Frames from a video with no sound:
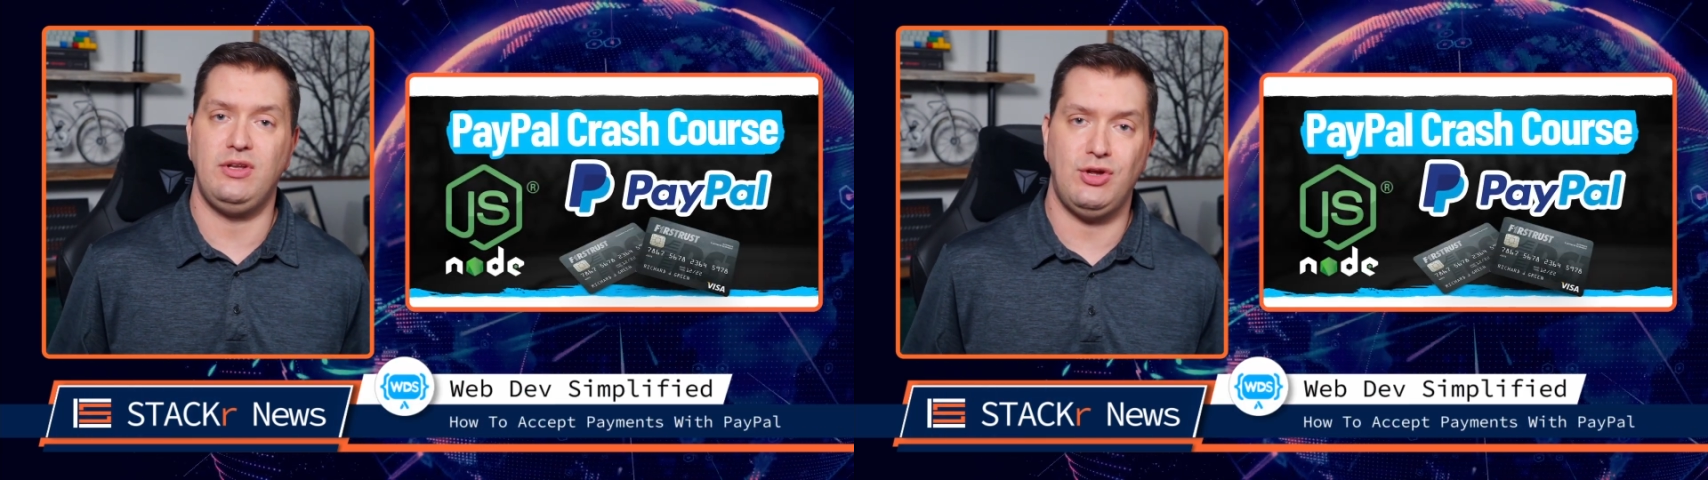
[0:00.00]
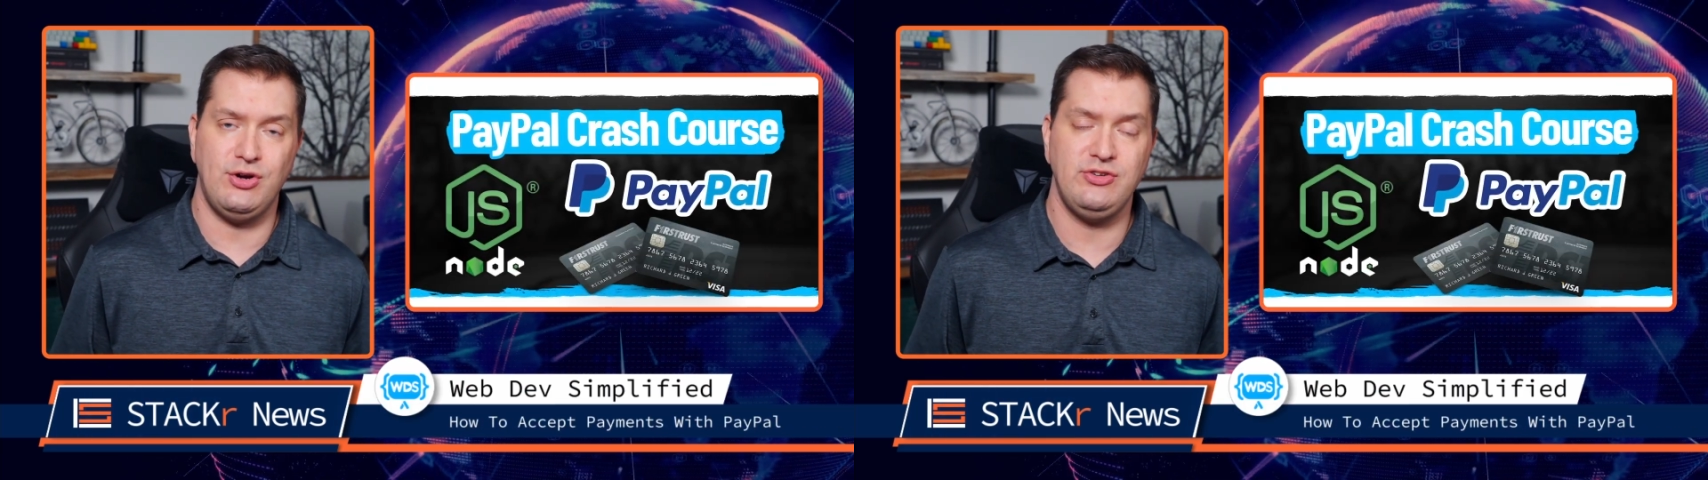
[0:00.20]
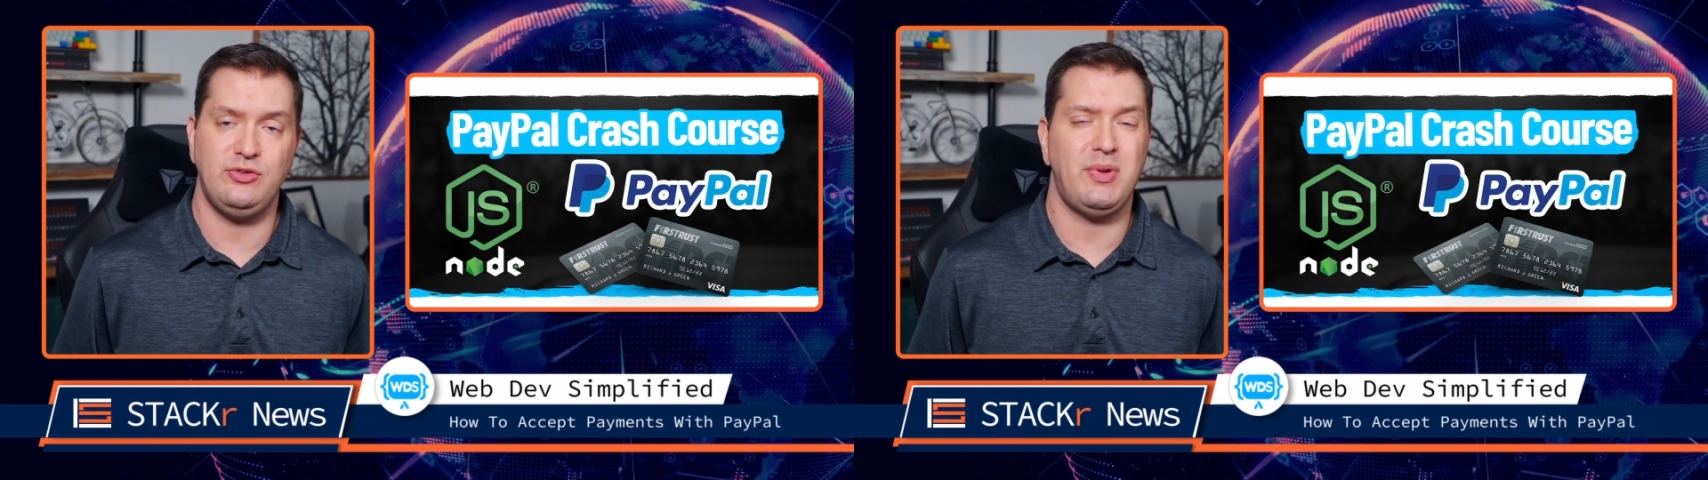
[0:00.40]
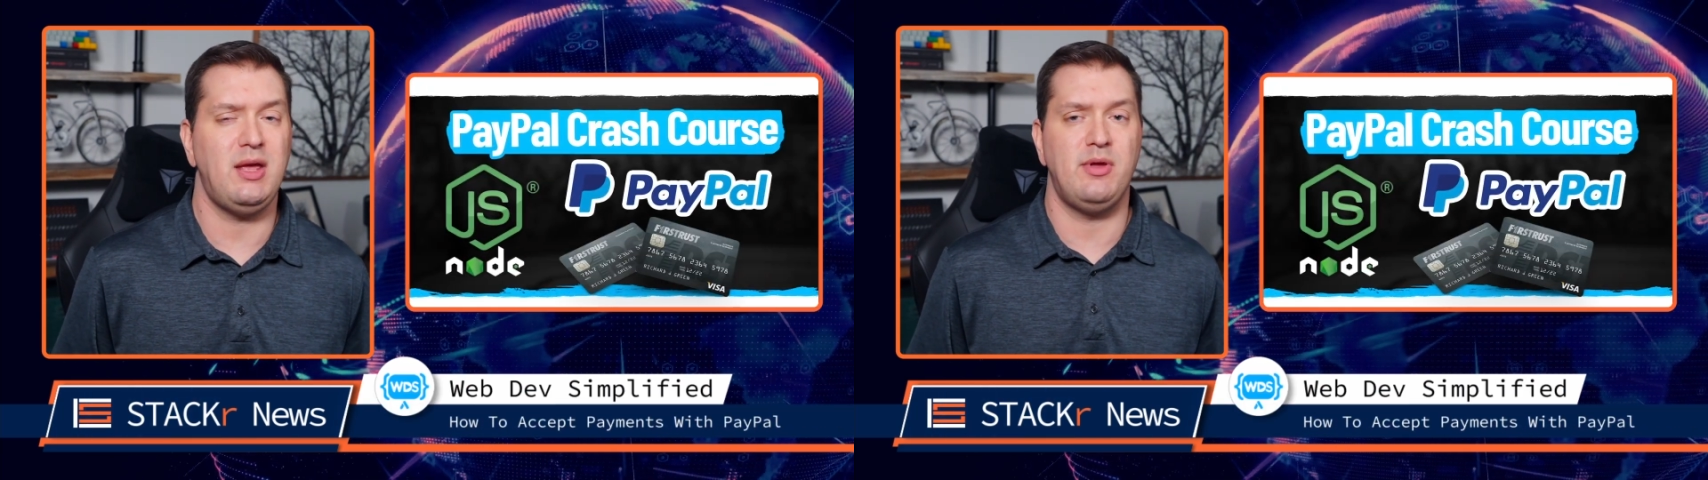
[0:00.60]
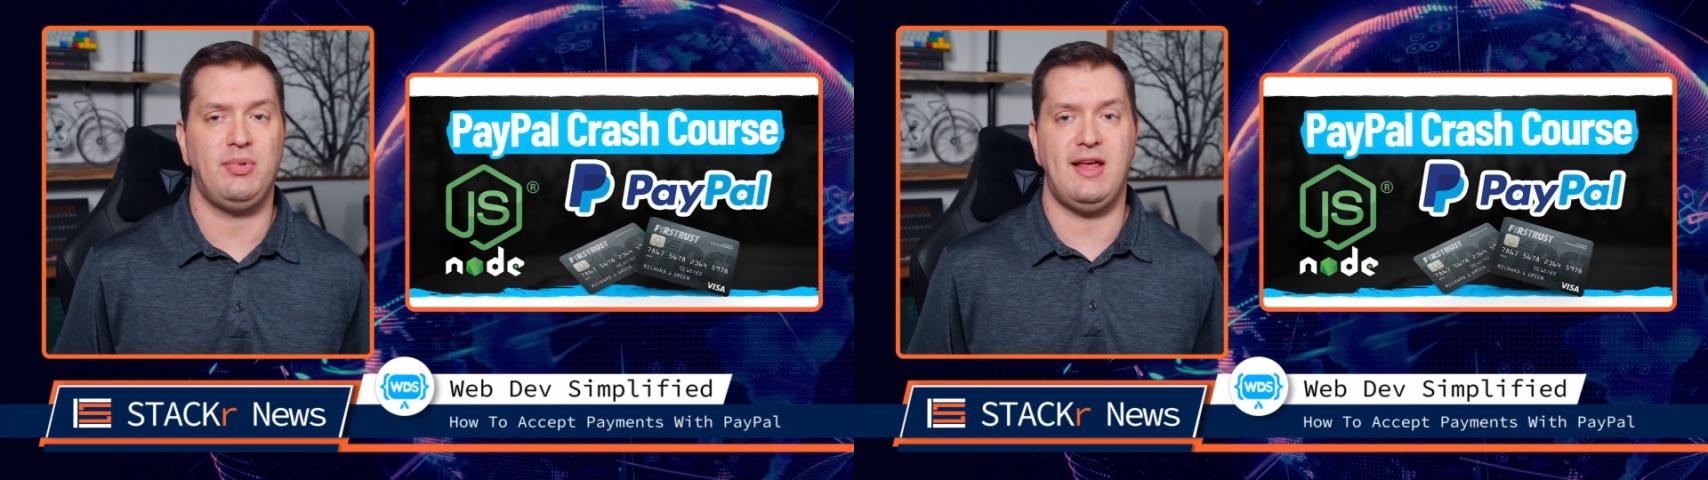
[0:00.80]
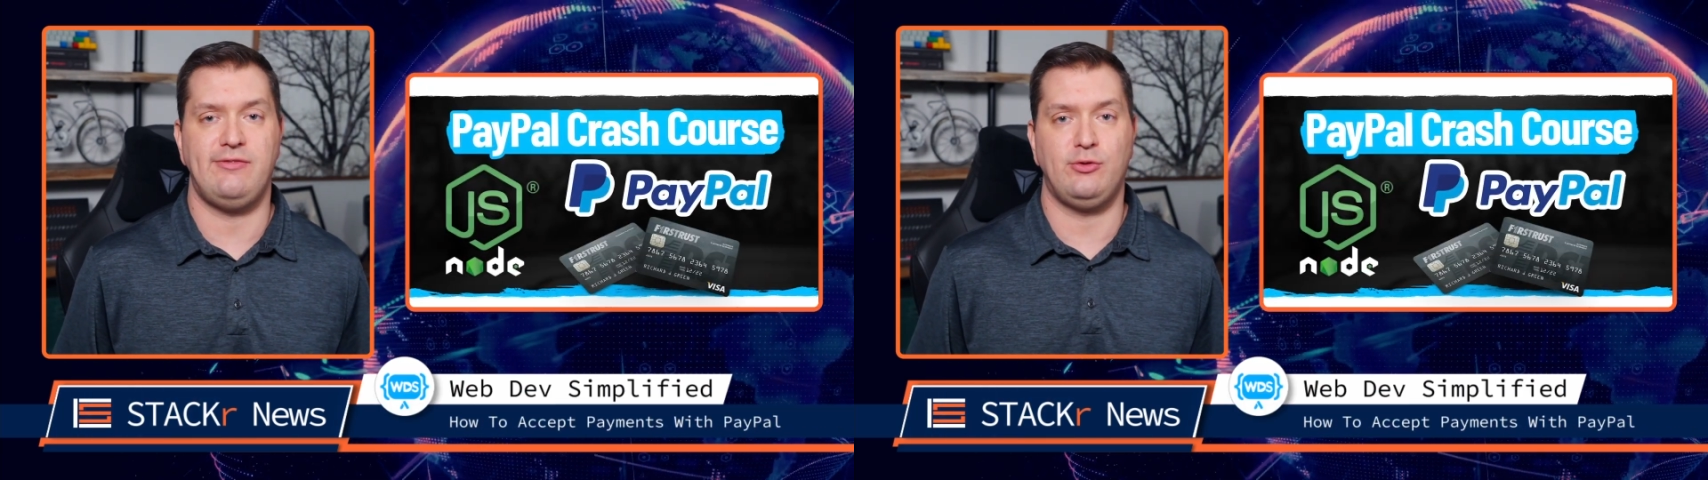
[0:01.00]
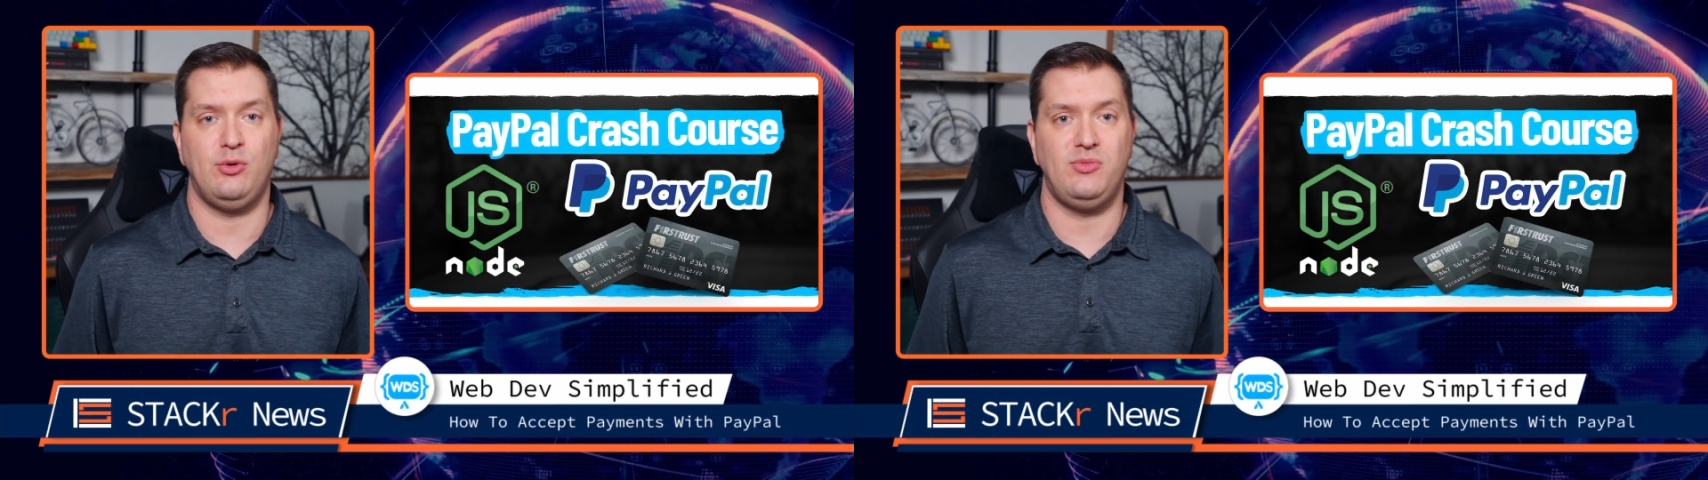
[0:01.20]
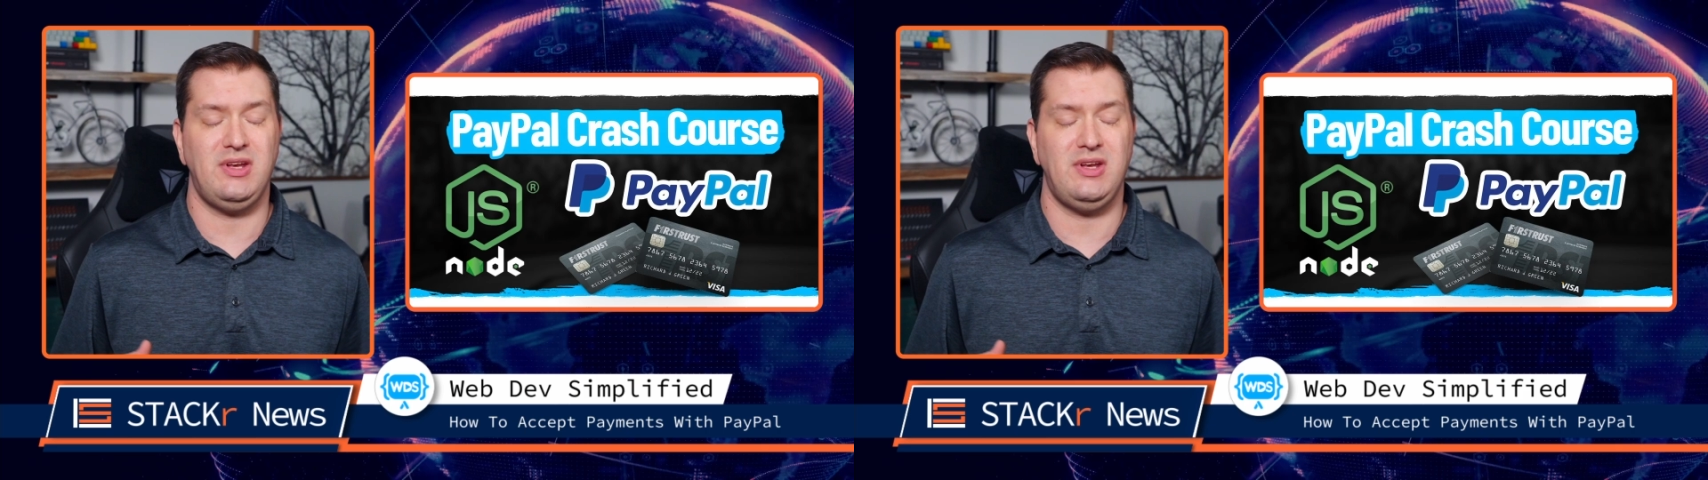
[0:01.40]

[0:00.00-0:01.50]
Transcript: largest payment platforms